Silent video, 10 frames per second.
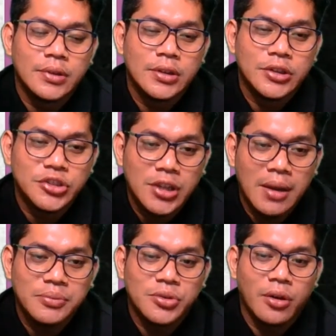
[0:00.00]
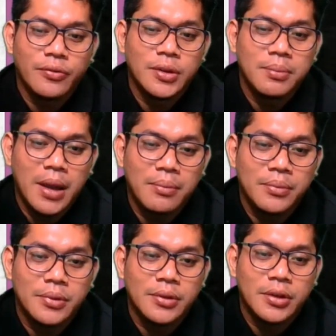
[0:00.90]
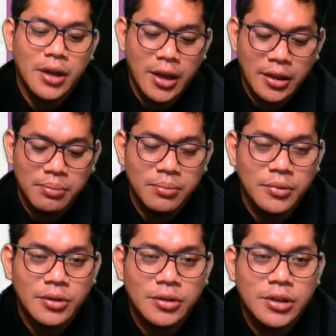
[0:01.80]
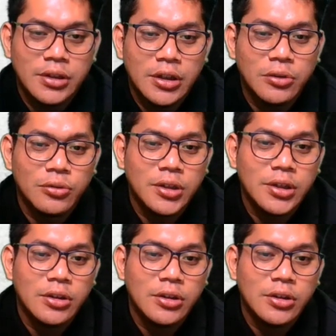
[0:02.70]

shapes of the map and turn into the